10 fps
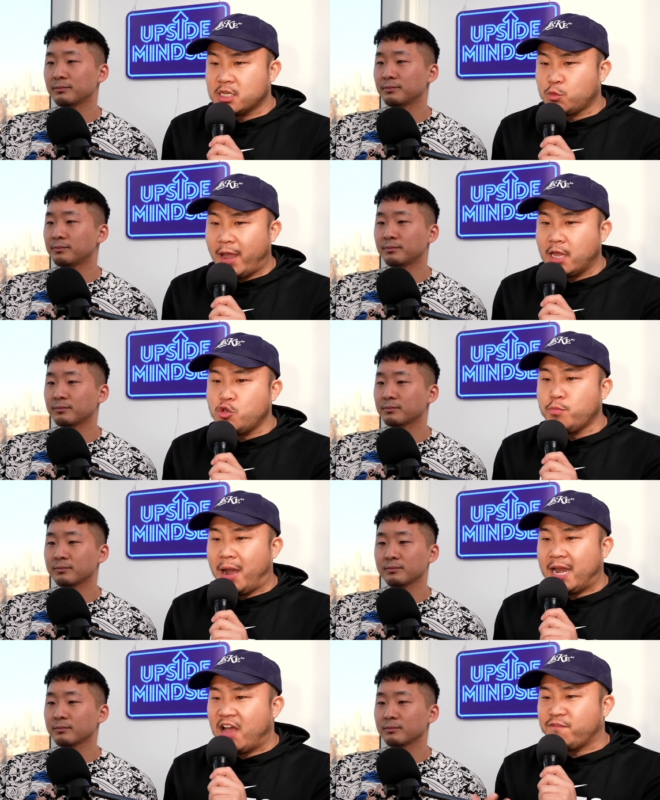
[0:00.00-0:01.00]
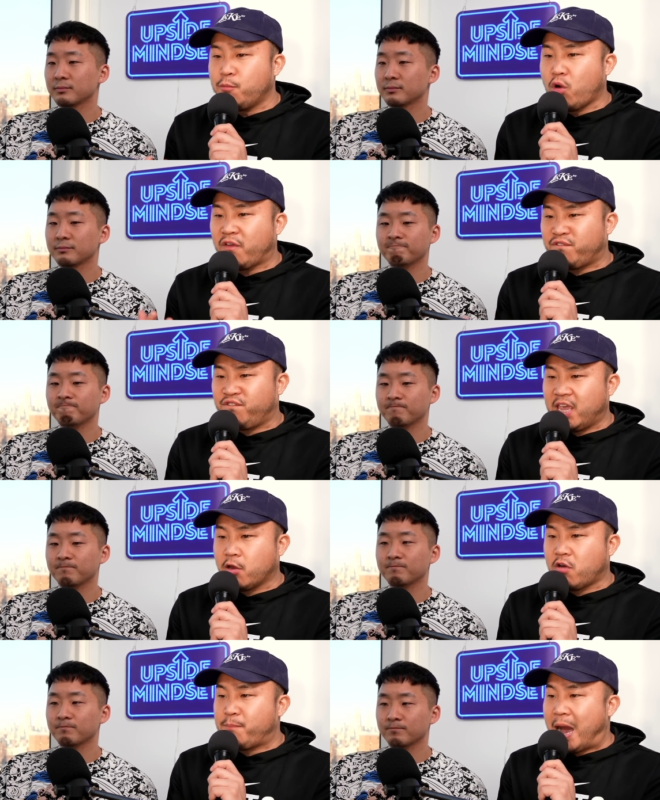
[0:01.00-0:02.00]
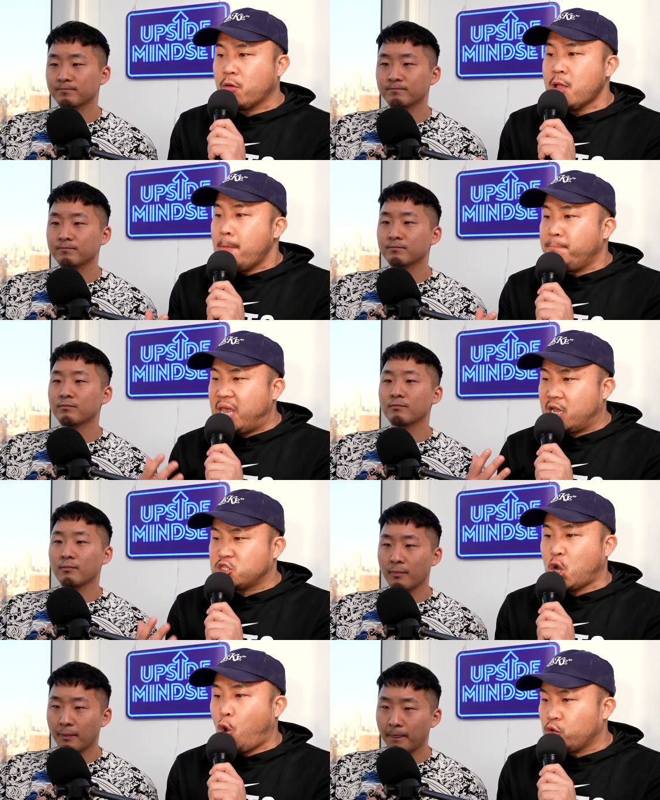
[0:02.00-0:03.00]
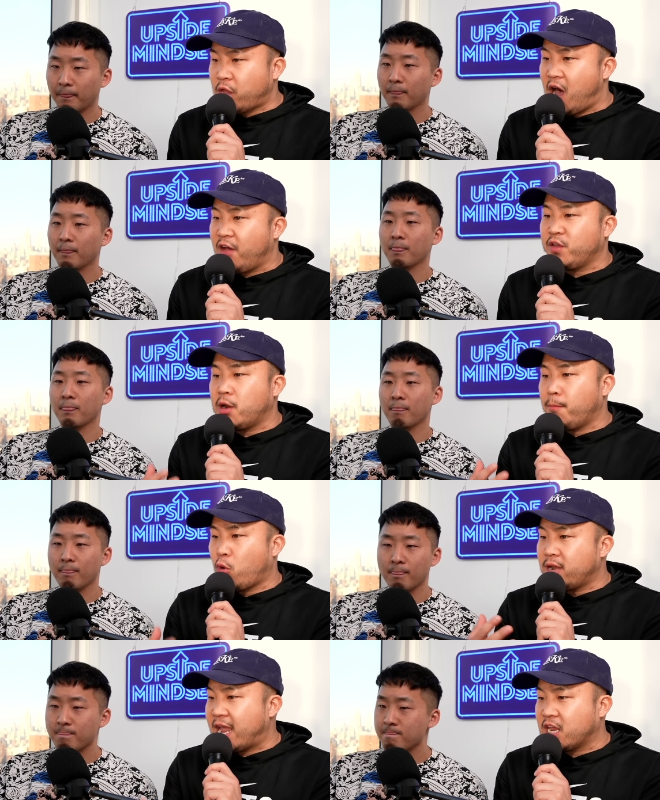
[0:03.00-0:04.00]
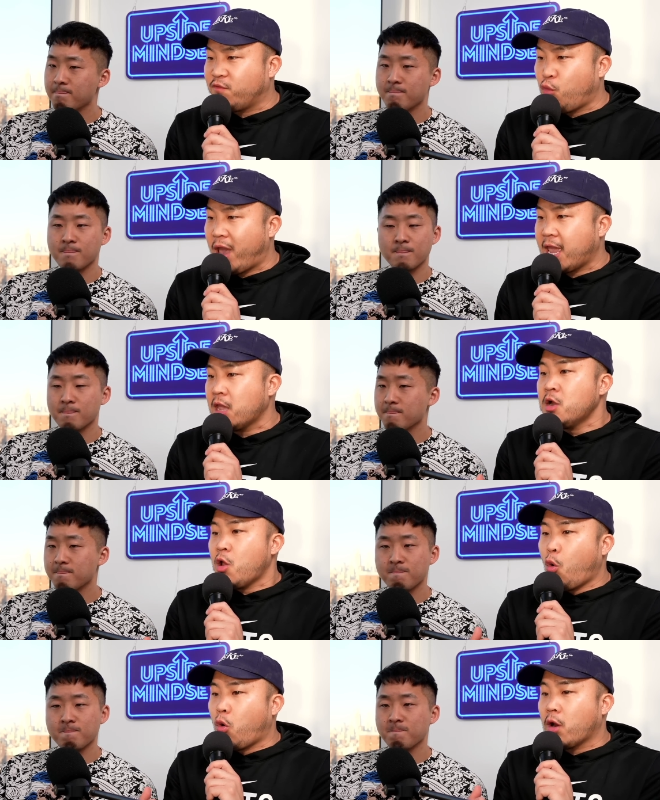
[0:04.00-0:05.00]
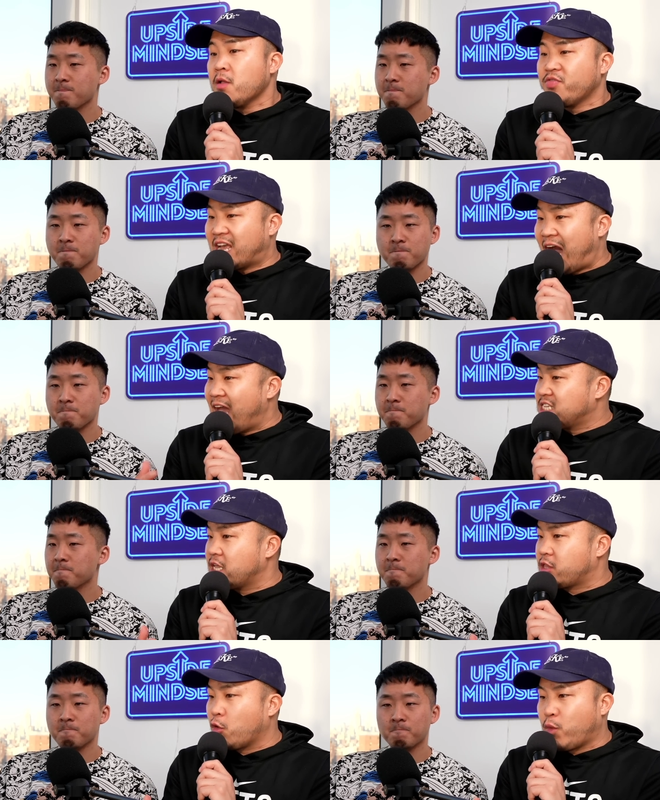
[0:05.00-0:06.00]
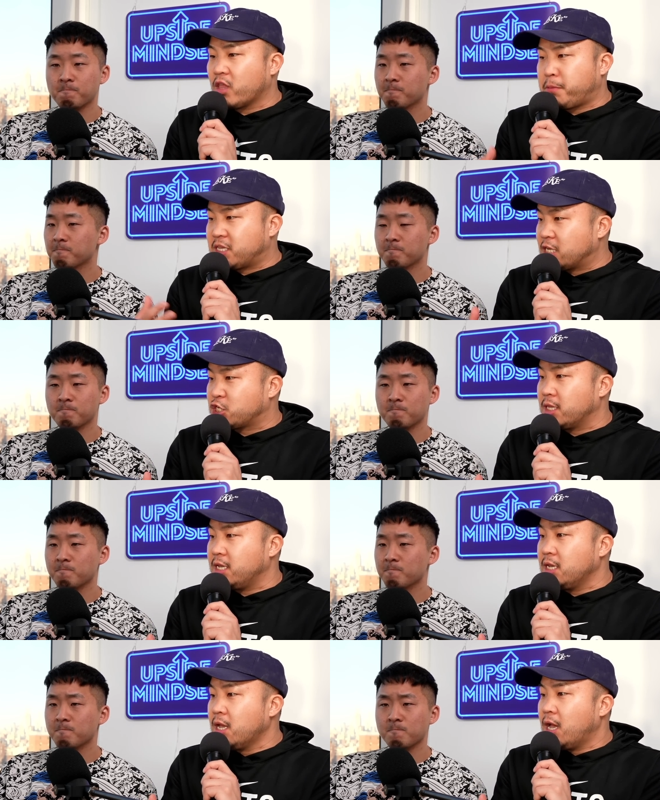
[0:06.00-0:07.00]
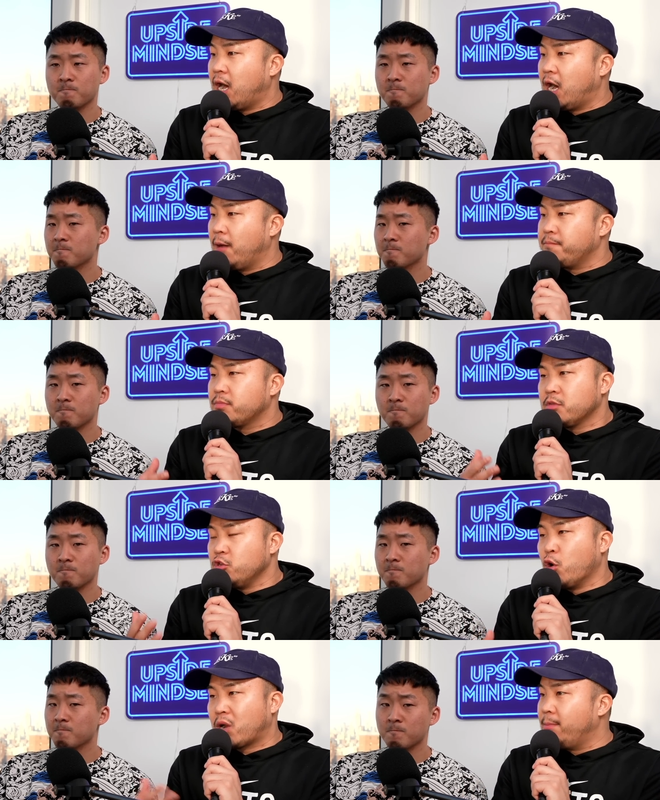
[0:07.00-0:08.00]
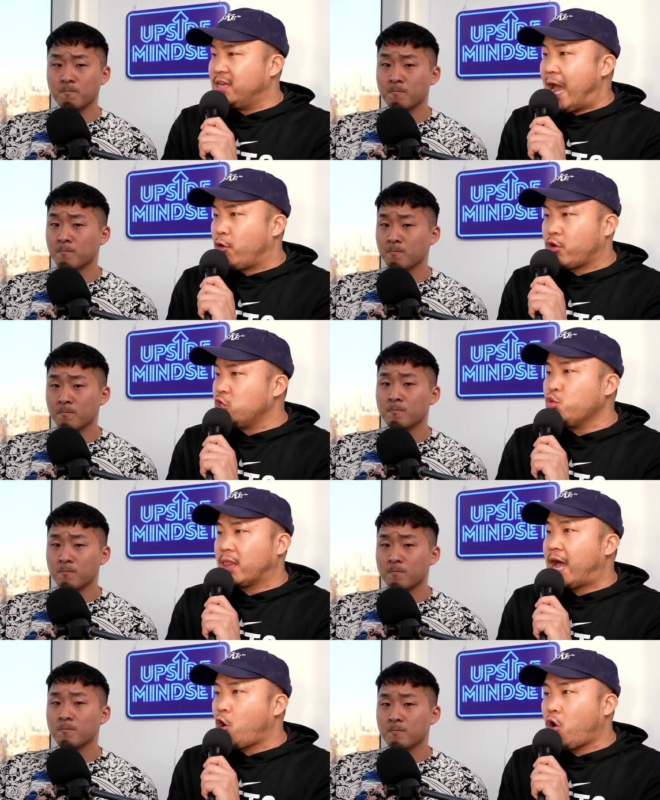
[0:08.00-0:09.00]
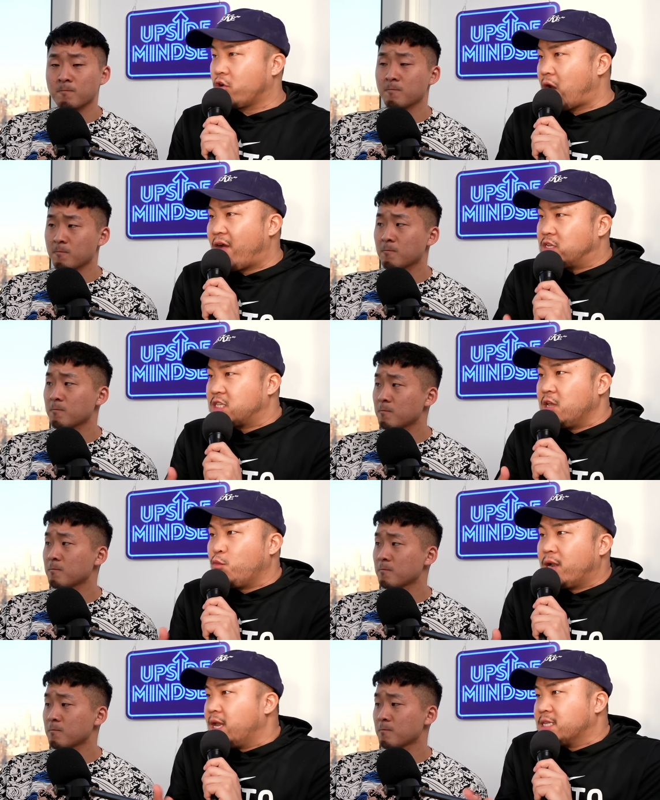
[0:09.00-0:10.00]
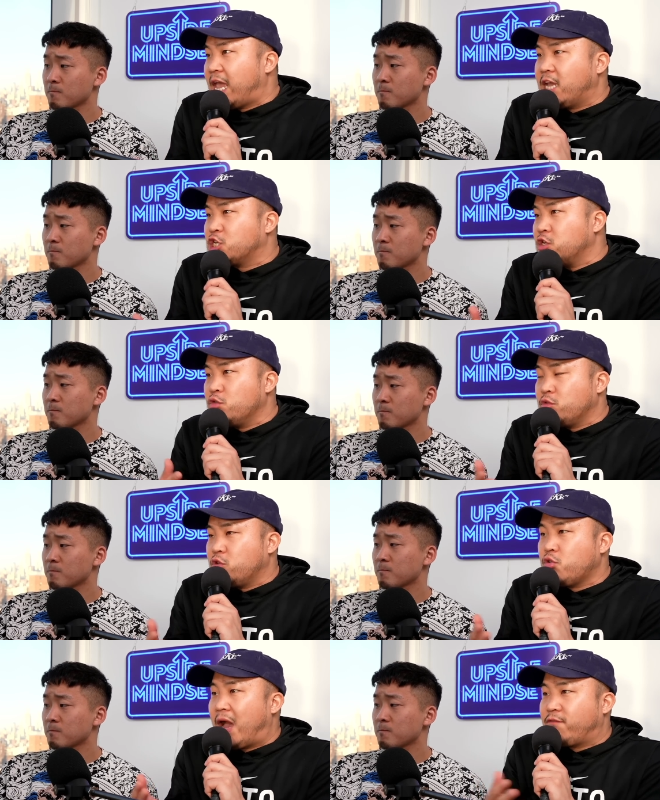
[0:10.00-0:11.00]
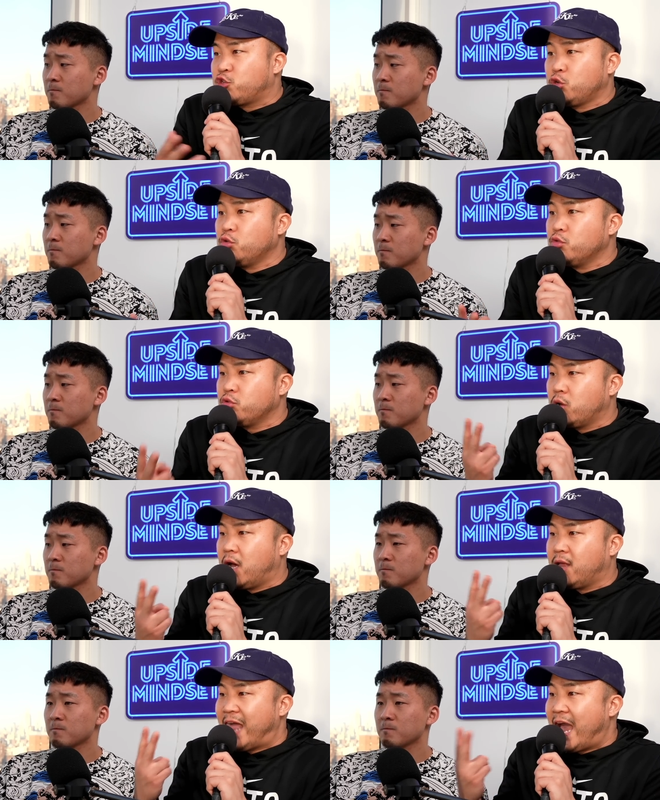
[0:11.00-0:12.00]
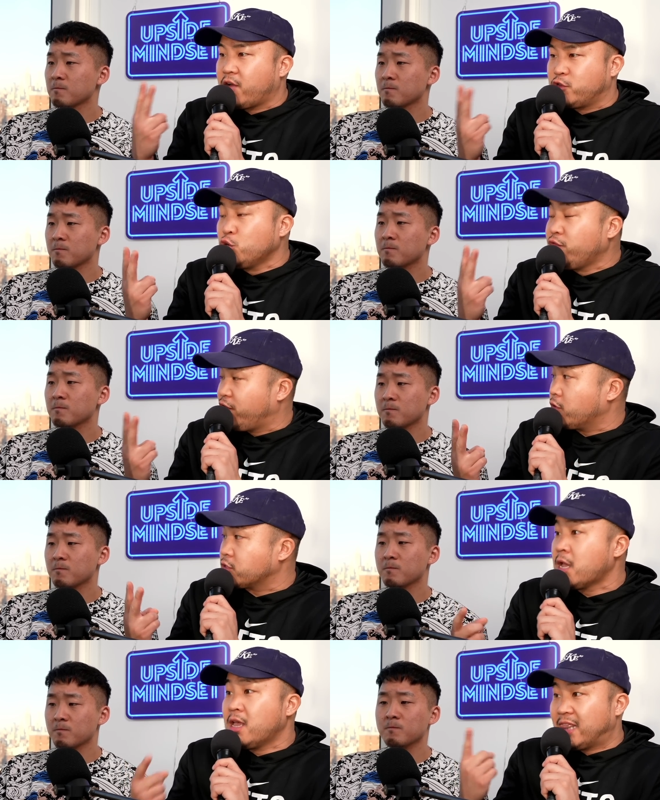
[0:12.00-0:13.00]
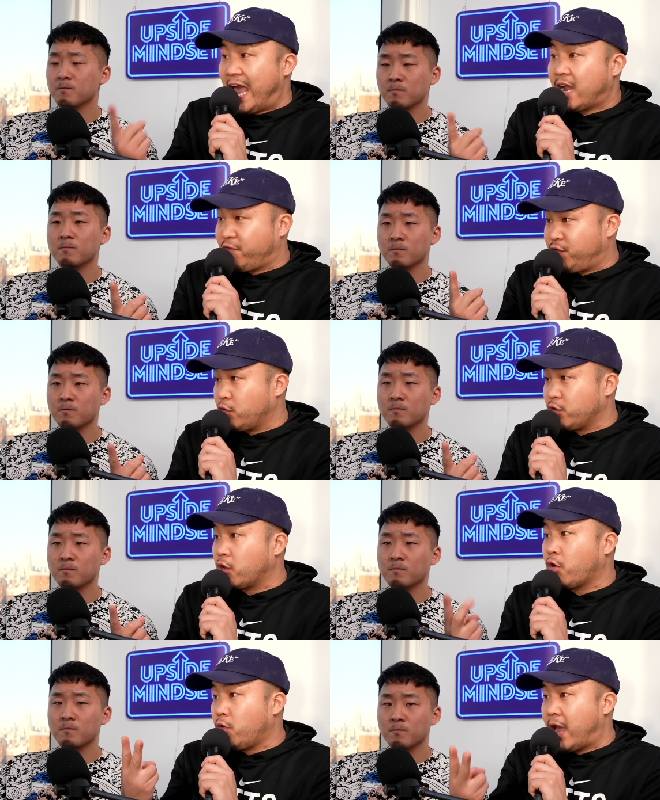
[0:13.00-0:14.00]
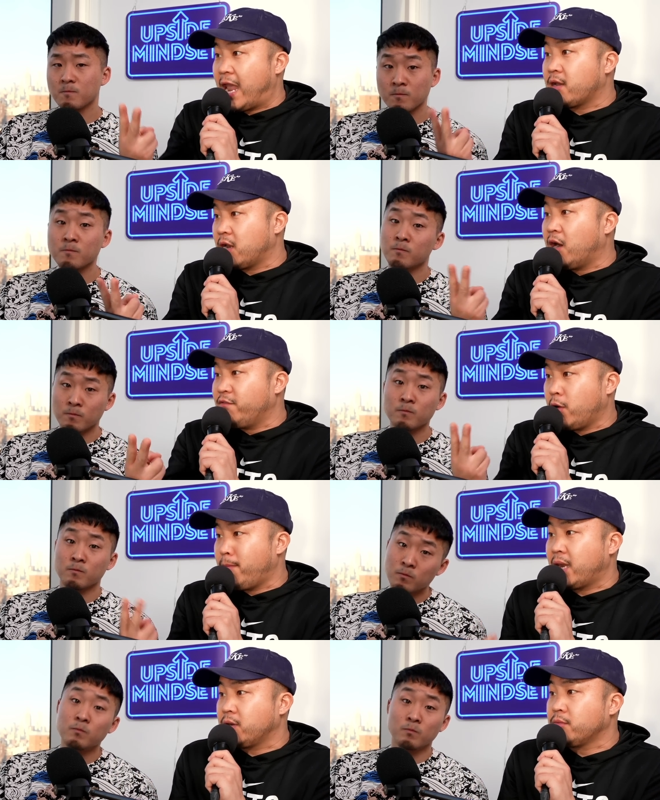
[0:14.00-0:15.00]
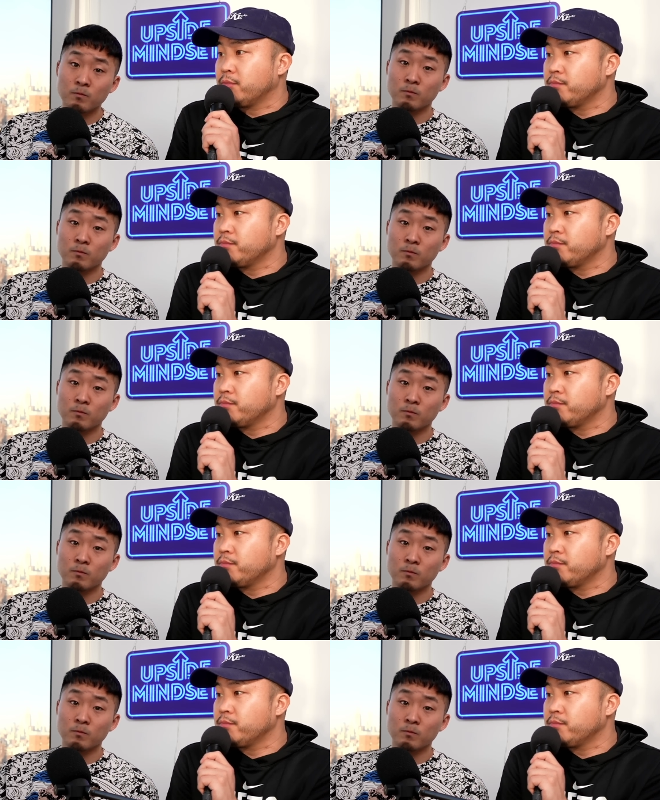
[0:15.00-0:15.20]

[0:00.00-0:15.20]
Speaker 1: this way, you might have more fear about being told off in a more negative way, or the guys that they're with potentially, um, you know, coming down on you a lot harder. Obviously, when it's Asian, you you have two uh, lack of two fears: lack of fear of the girl and of their men.